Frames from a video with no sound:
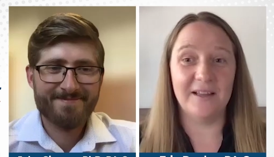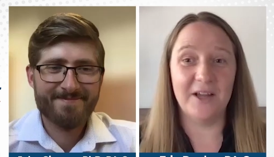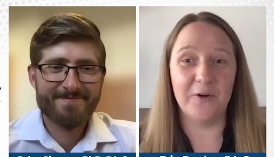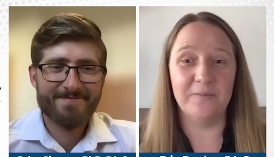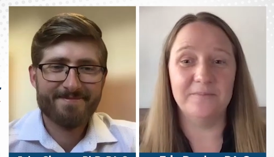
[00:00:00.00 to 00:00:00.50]

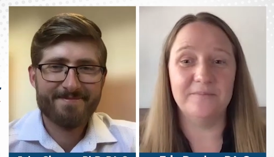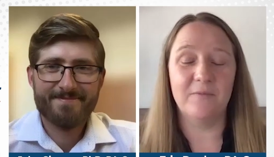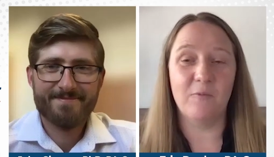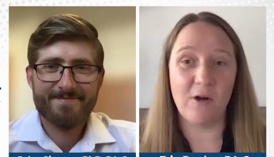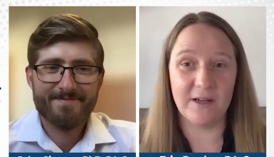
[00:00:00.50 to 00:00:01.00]
Speaker 1: Hello,
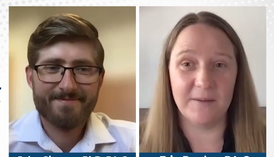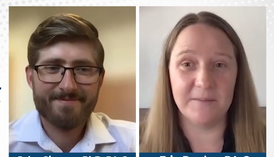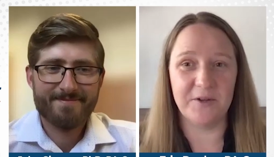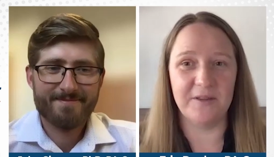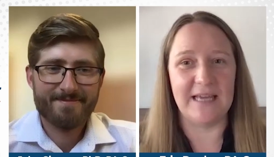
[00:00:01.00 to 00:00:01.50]

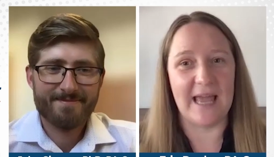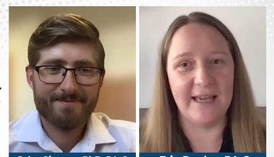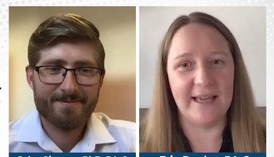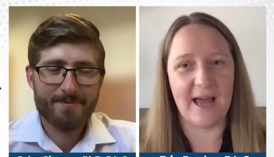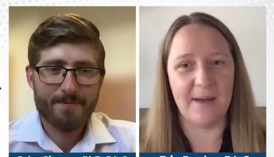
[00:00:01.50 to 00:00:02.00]
welcome to the
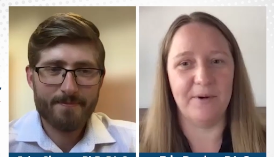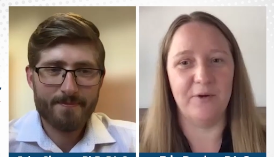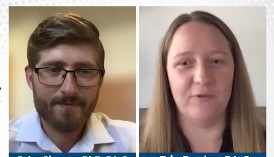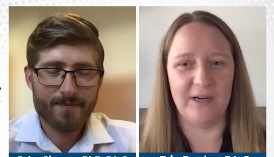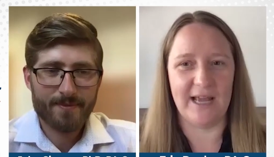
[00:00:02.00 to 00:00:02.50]
APAC
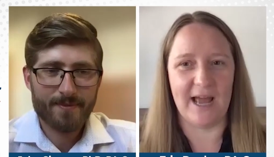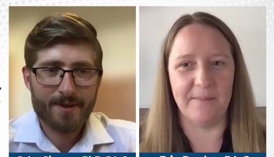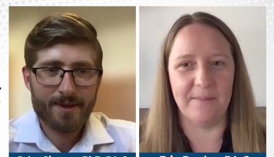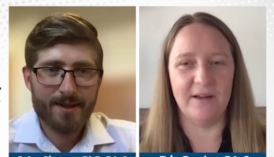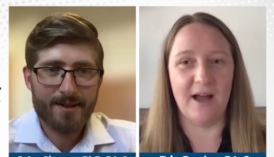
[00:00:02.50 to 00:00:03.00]

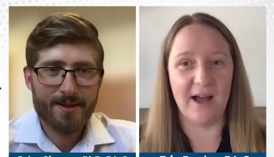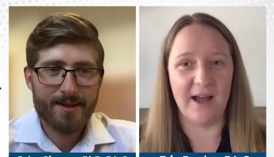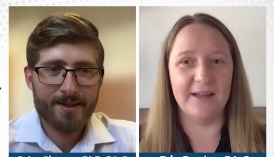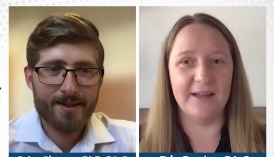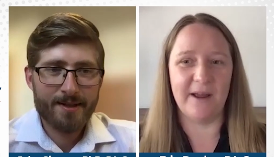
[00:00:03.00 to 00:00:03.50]
Recap.
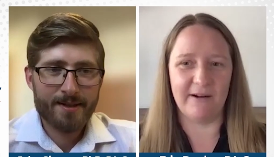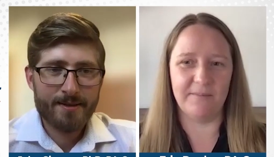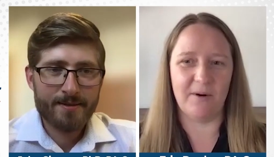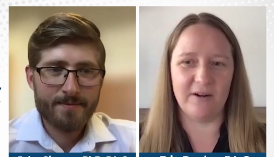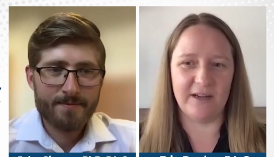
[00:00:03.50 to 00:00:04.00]
I am
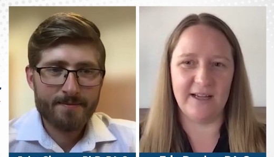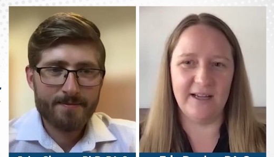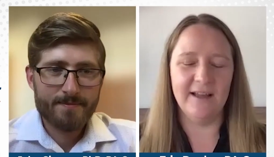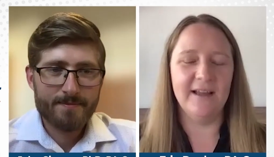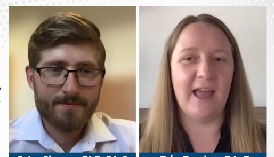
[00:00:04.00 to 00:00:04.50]
Erin
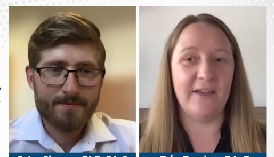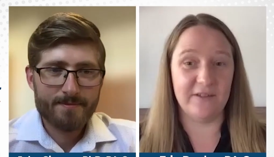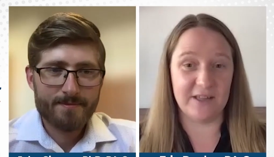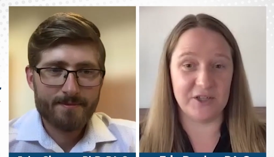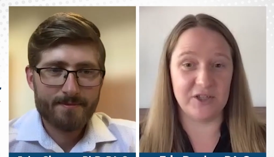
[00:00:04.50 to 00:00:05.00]
Pardee, a
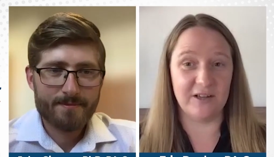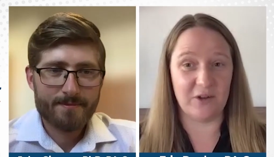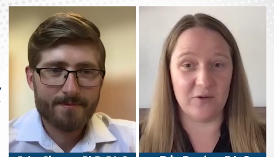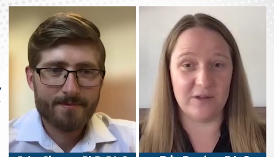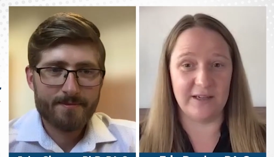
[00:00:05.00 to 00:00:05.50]
physician
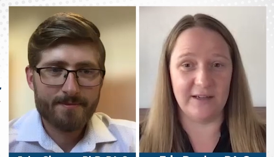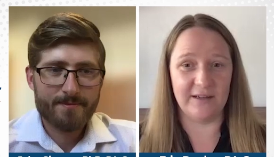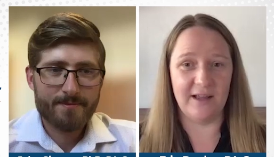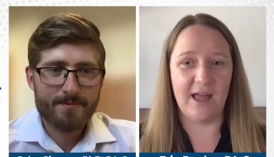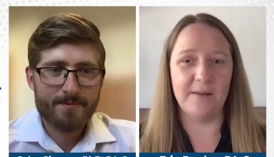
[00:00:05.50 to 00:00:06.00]

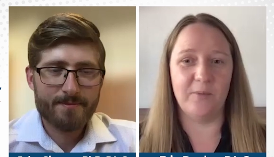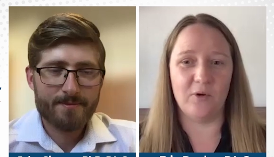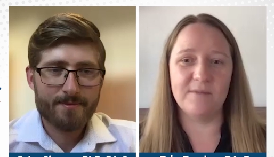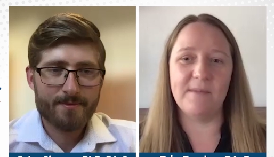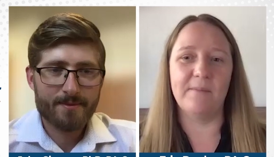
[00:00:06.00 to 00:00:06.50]
associate and
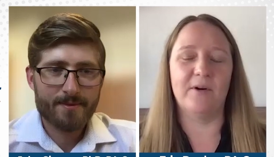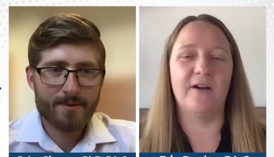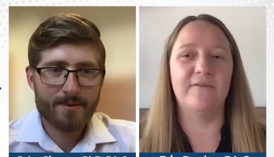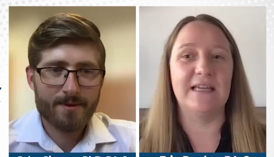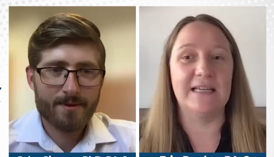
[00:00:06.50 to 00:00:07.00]
board member
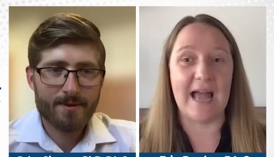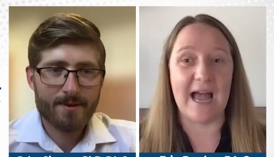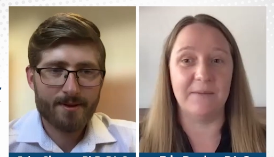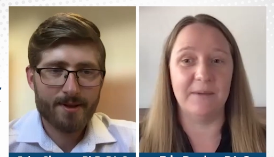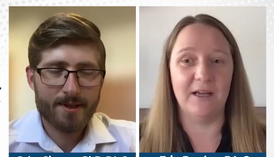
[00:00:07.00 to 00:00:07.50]
of the
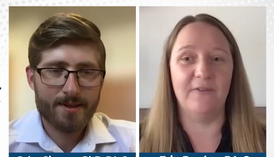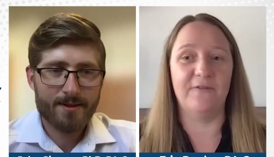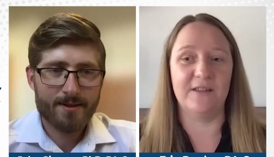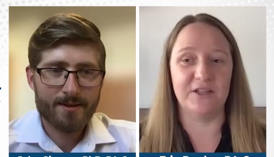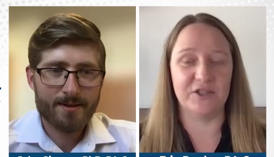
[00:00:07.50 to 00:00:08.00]
Academy
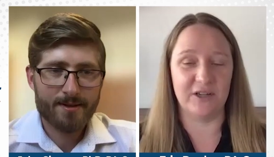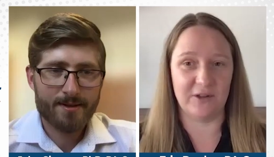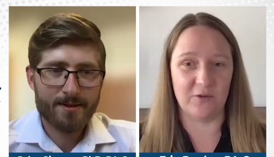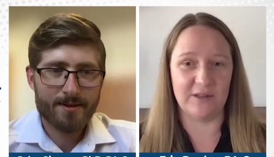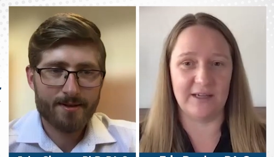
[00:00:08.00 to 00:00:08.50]
of Physician
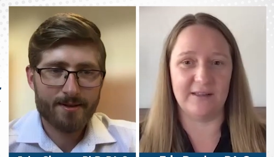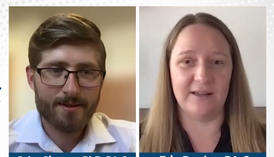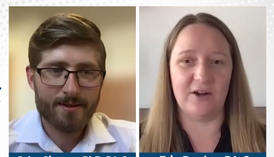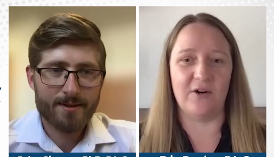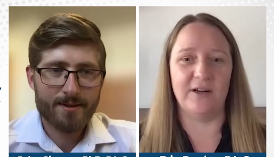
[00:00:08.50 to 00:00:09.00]

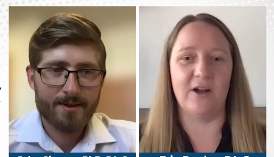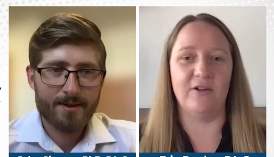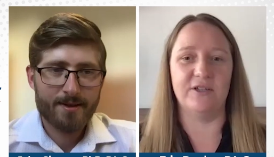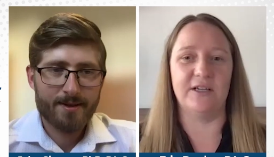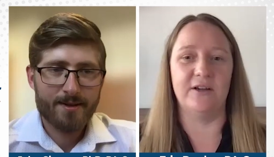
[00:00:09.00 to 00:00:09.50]
Associates in
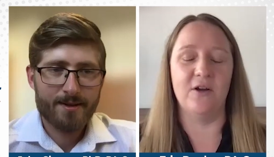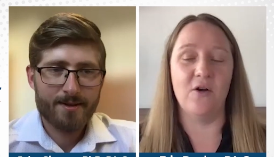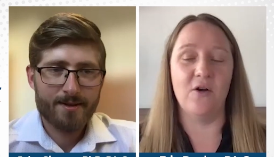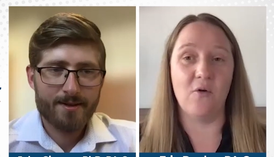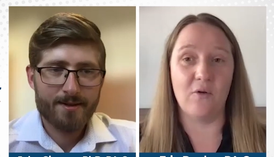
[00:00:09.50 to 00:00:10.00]
Cardiology,
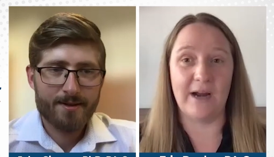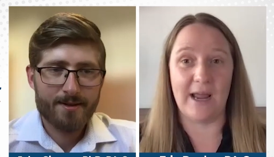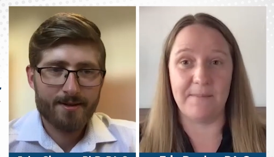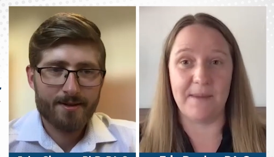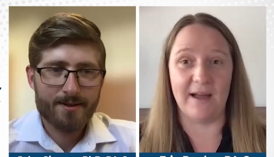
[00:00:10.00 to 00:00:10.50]
or
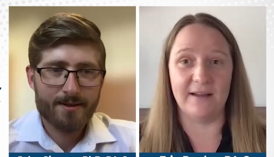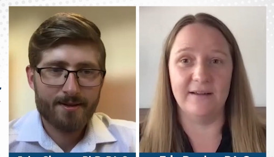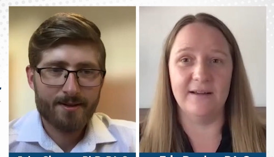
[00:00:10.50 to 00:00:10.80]
APAC.